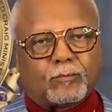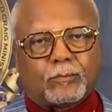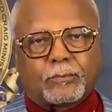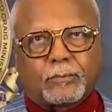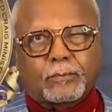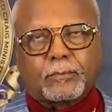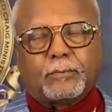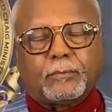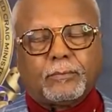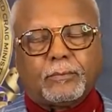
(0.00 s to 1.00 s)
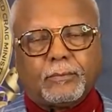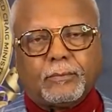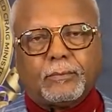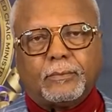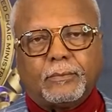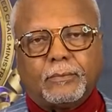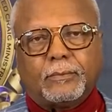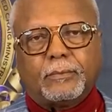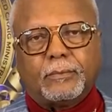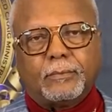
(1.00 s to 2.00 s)

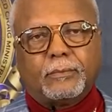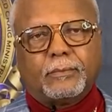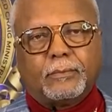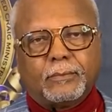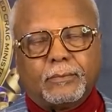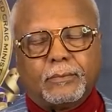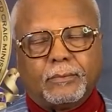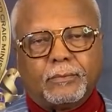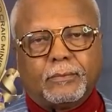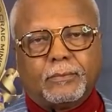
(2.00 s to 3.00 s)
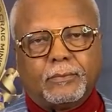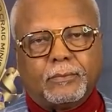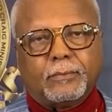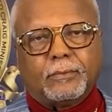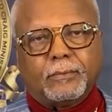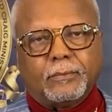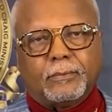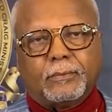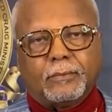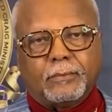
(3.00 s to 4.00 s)
[no speech]